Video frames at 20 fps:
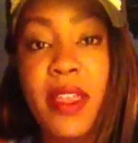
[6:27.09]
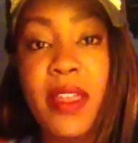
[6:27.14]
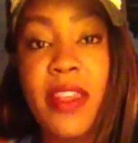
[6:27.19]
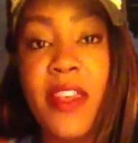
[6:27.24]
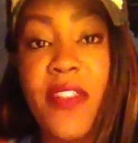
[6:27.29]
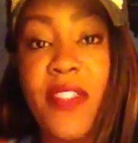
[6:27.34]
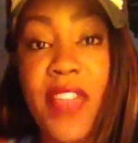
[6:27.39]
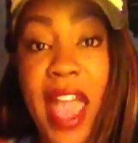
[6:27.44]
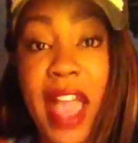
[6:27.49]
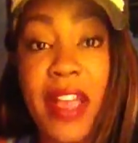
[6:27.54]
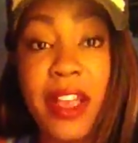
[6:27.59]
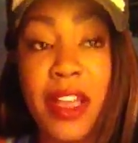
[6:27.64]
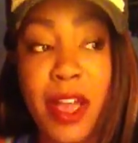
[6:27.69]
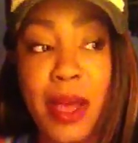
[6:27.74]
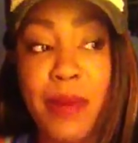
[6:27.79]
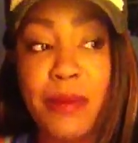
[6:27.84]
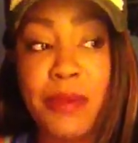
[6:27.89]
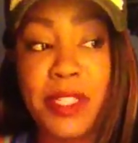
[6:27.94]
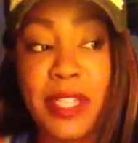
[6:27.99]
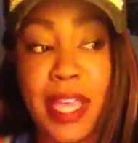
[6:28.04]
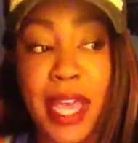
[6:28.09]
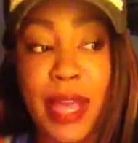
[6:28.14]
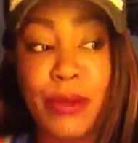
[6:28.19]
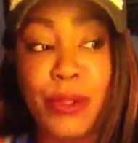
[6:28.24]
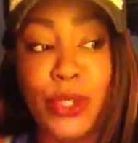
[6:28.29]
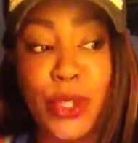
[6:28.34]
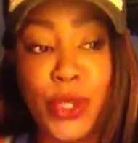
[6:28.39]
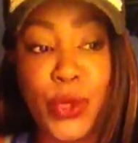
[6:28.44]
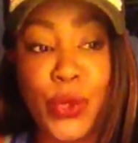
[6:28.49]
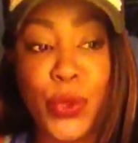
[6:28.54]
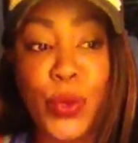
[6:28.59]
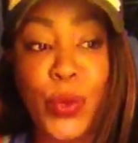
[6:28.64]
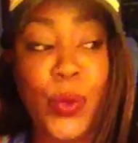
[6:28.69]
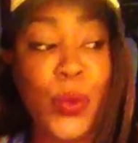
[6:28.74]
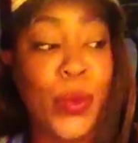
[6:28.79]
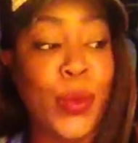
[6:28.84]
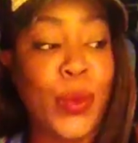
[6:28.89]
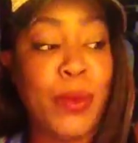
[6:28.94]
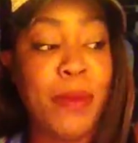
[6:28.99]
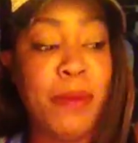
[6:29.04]
Now that comes down
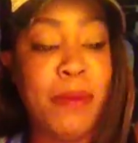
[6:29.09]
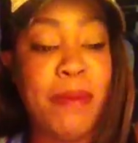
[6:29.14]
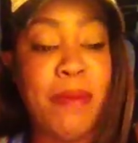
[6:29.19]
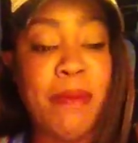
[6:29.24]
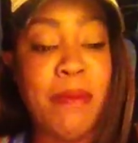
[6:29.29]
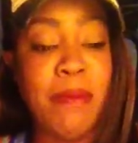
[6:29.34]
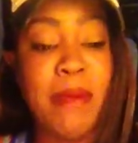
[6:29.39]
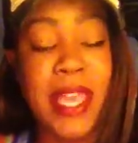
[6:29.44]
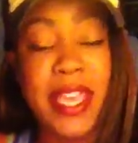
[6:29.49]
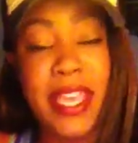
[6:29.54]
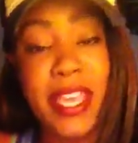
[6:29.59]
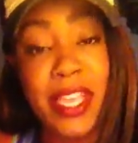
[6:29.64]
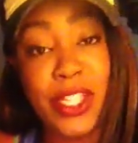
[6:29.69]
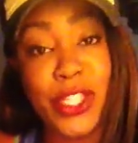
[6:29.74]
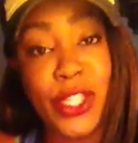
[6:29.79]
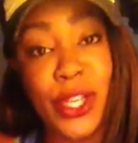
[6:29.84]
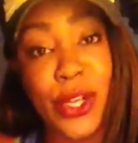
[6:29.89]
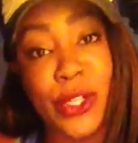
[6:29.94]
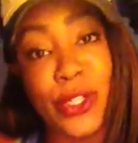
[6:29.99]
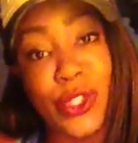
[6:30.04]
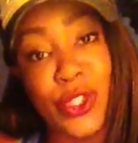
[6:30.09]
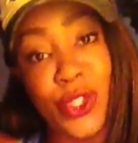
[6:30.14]
to making certain